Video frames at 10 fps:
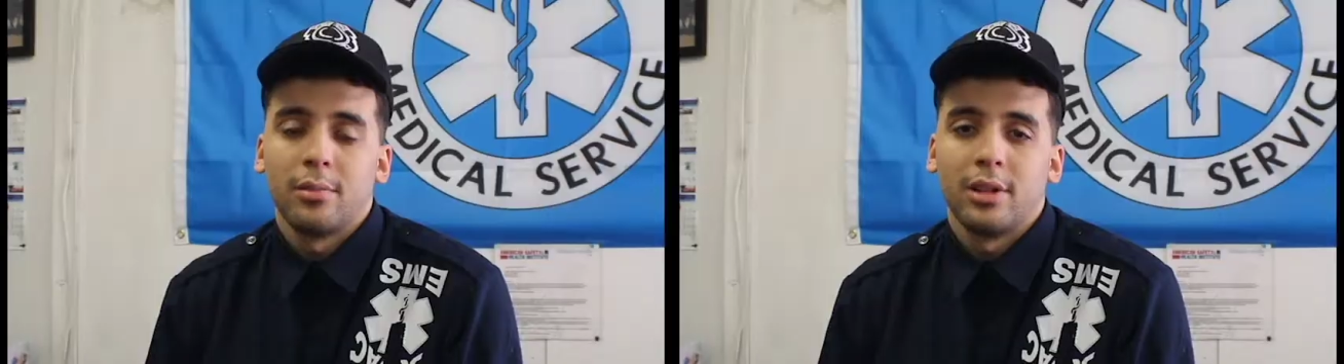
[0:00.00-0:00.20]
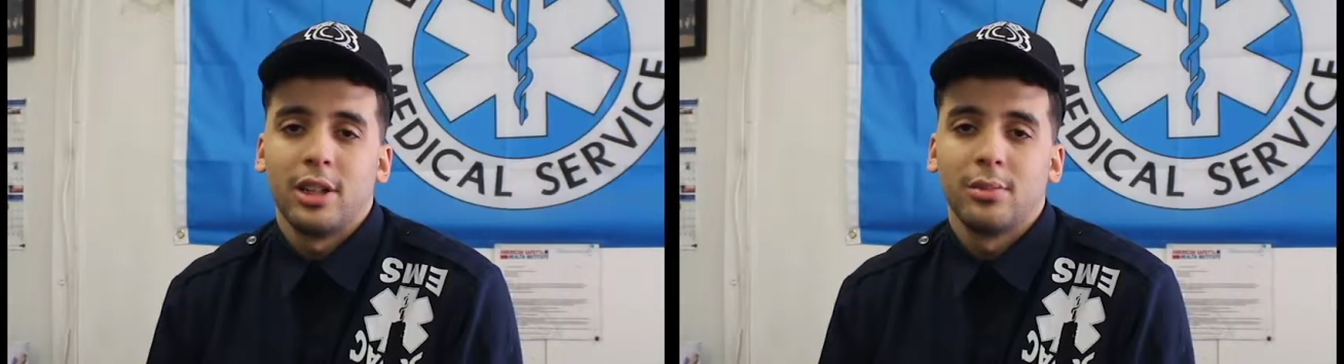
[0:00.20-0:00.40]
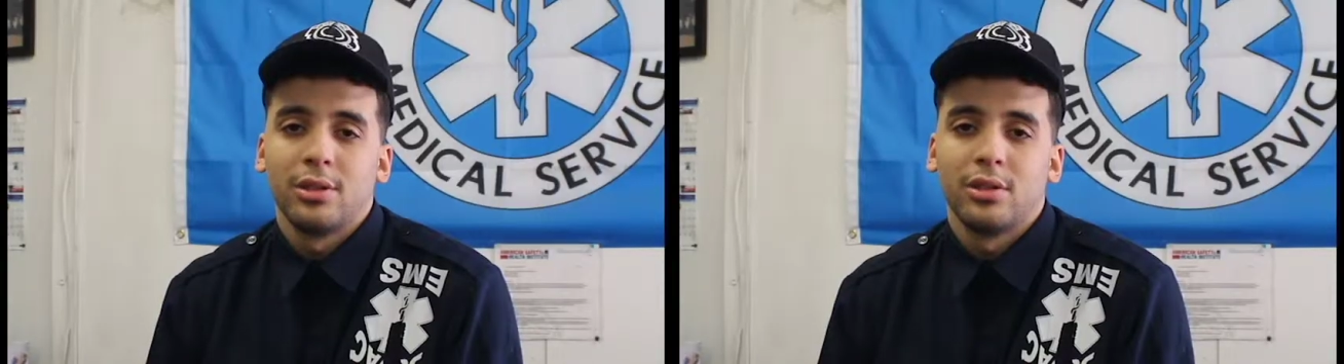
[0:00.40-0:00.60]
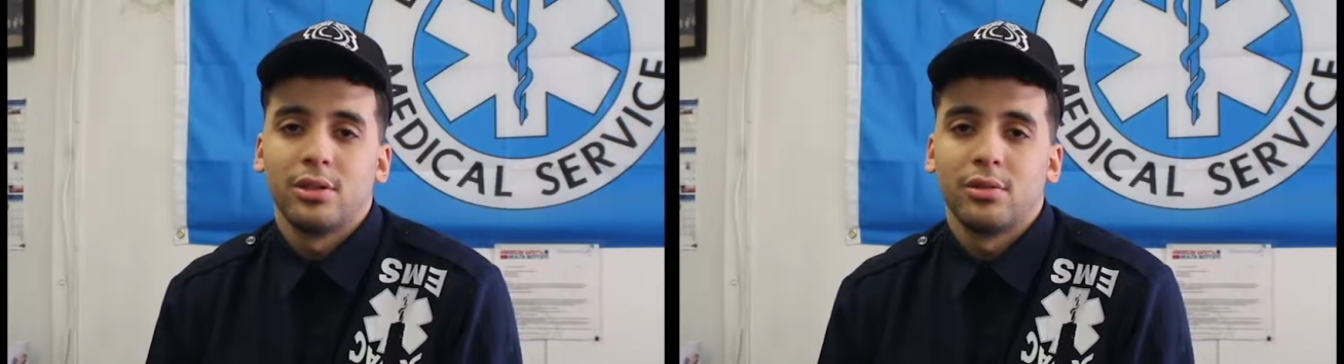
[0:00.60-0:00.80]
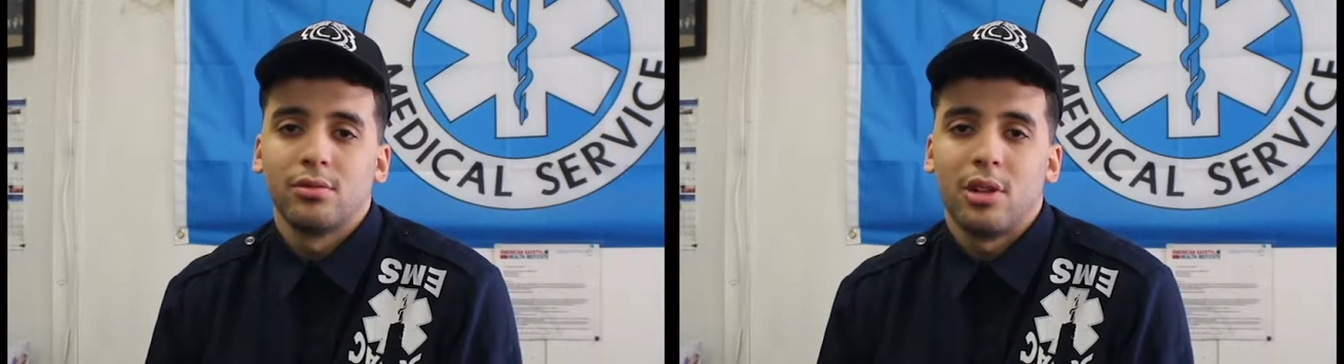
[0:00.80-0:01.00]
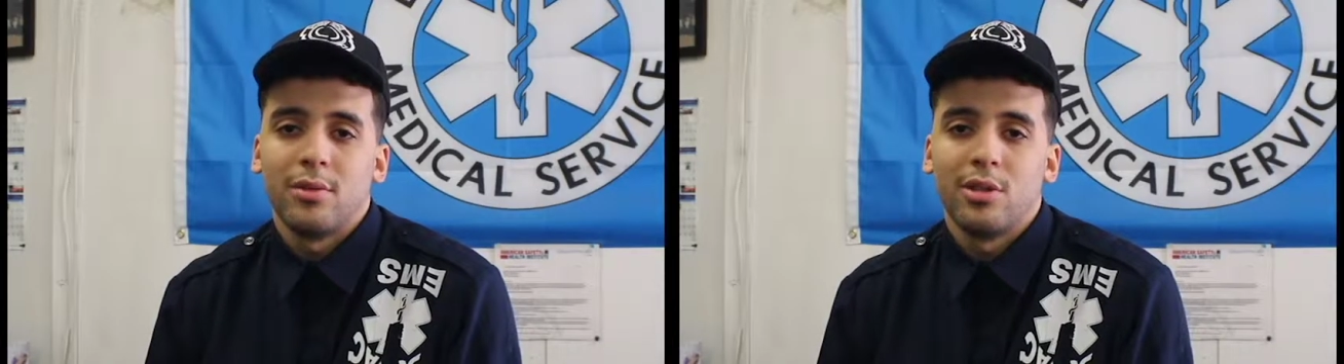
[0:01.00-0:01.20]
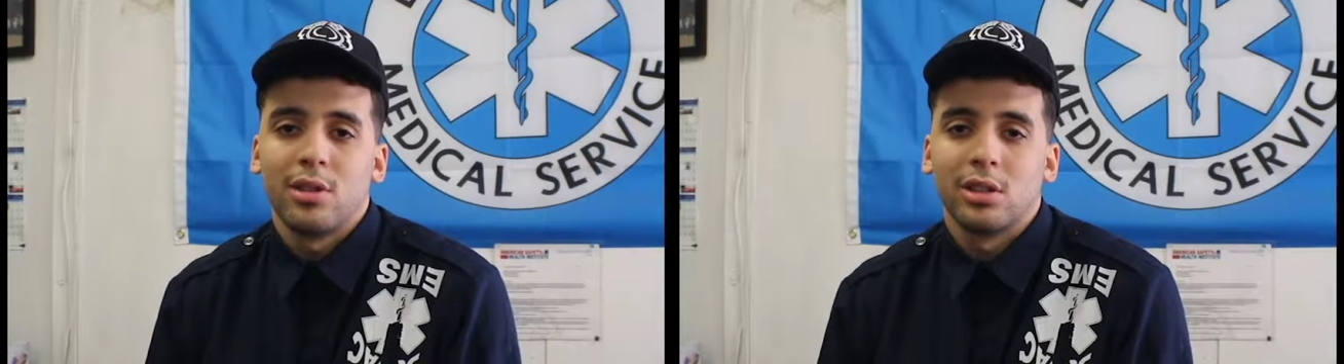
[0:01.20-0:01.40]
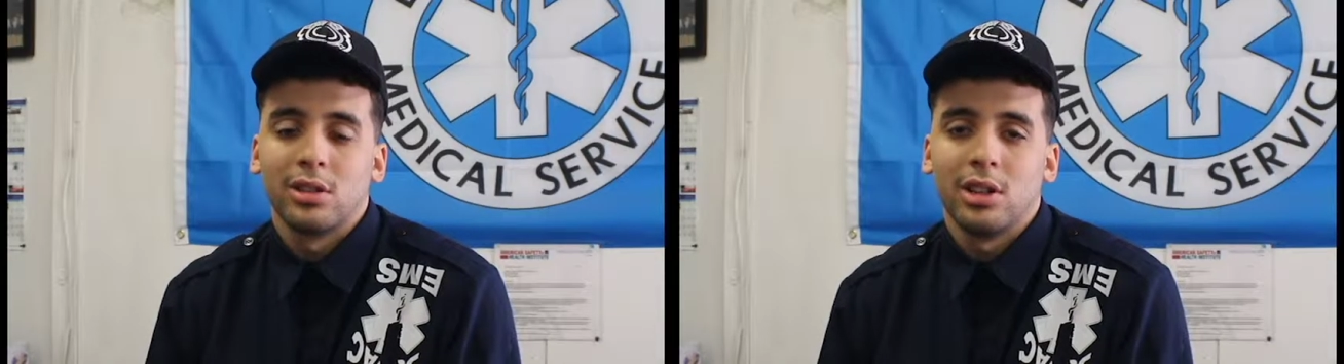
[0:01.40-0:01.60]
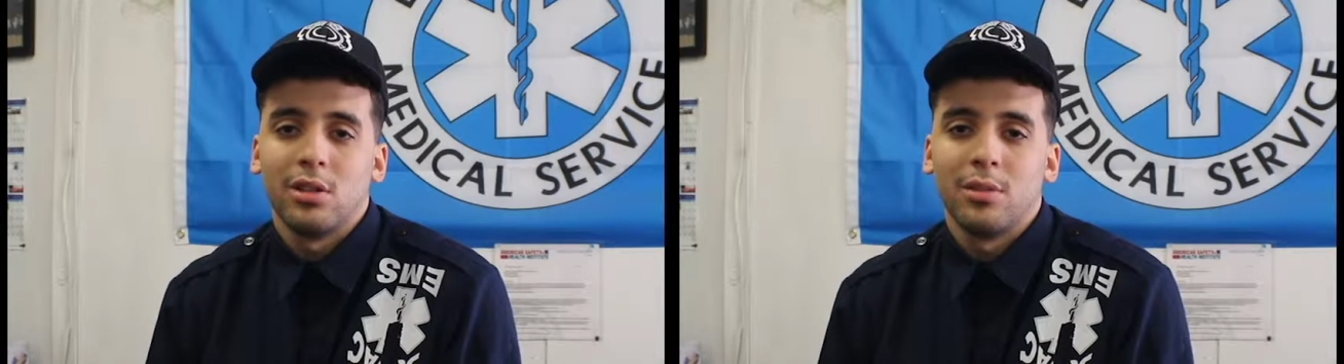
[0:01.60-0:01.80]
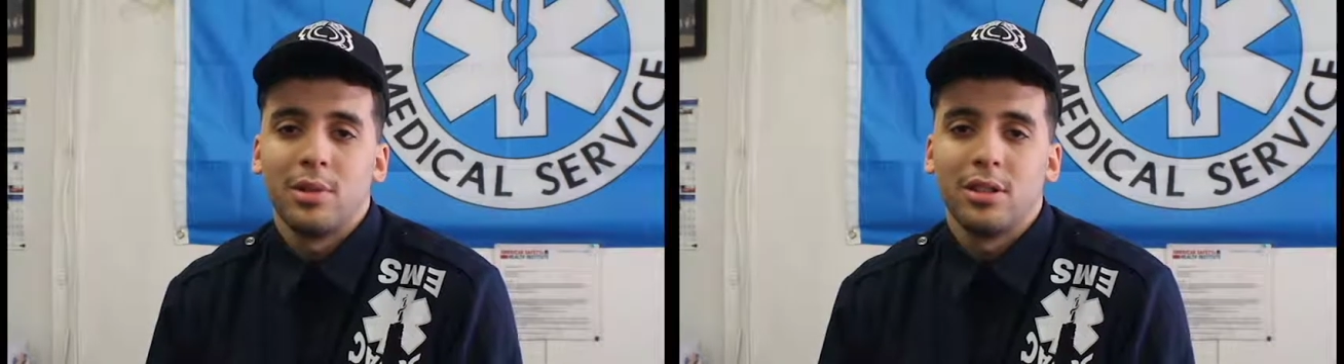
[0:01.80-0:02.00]
My name is Raphael
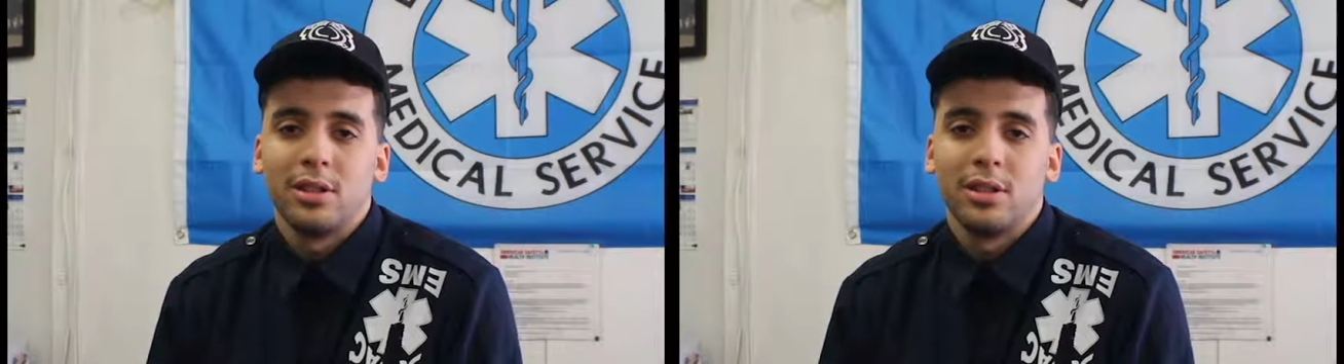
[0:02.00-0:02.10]
Castillo. I'm here